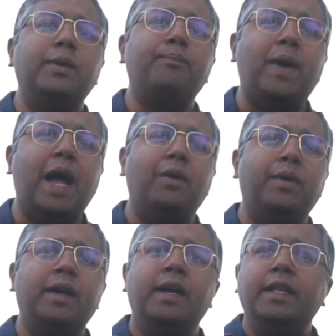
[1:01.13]
to
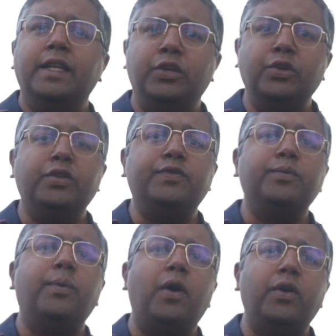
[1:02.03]
empower the youth of
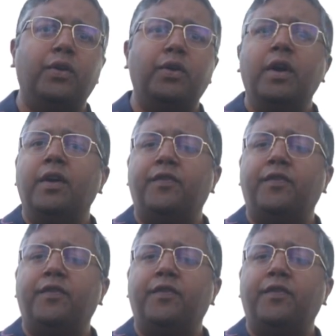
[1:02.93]
tomorrow